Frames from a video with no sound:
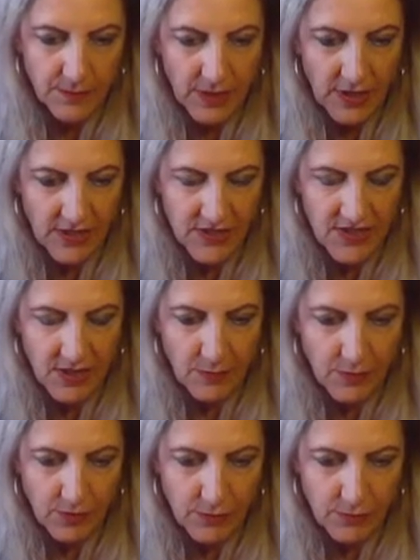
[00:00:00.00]
by a
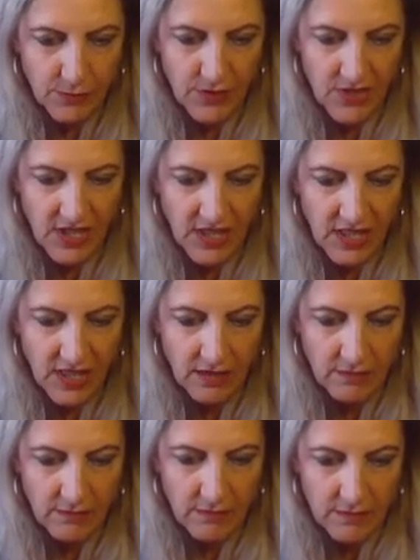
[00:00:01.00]
zebra
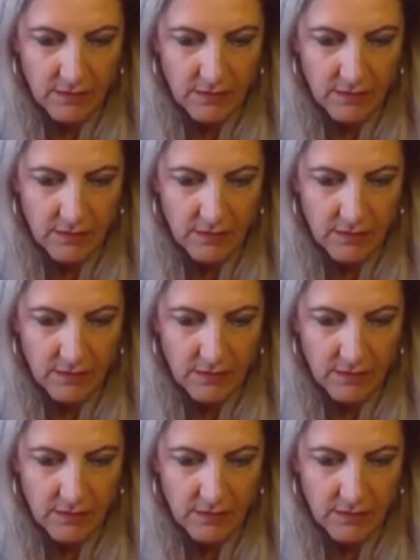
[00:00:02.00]
crossing.